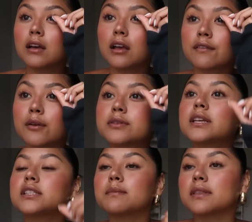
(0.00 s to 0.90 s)
if there was
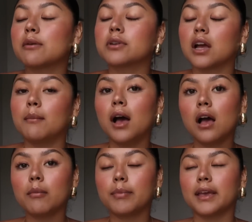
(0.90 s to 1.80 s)
like something that would come
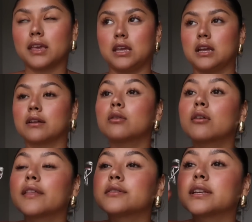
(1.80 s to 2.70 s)
up, and or
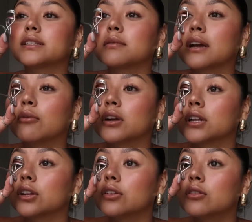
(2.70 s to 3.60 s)
if there was like something I wanted
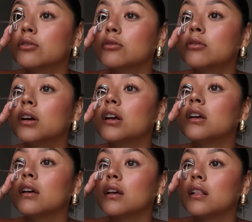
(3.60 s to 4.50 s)
to do,
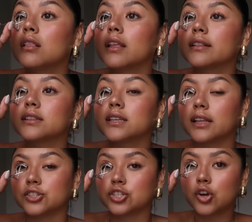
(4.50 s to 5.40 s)
like let's say
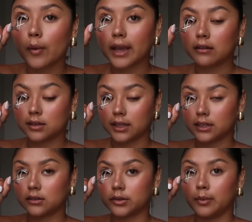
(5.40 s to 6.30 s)
like just going out to
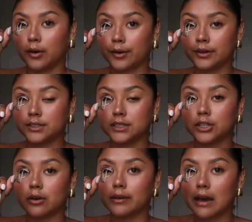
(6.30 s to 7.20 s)
like to bars and
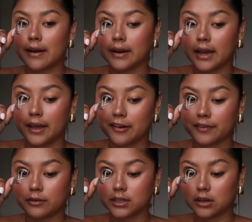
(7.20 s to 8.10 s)
like going out at night, if
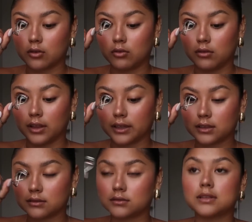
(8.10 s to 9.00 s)
there was like a cool like
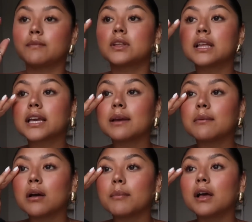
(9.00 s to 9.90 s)
something that came
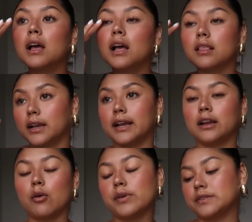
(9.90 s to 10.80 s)
up, like I
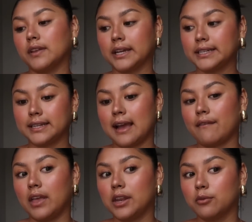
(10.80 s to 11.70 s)
always felt like I didn't
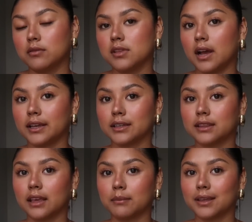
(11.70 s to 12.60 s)
have anyone that I could
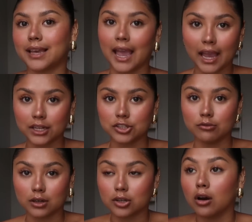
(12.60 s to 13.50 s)
like be like, hey, do you
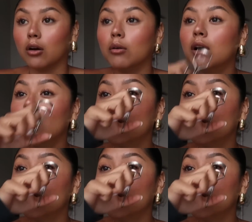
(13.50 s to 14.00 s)
want to go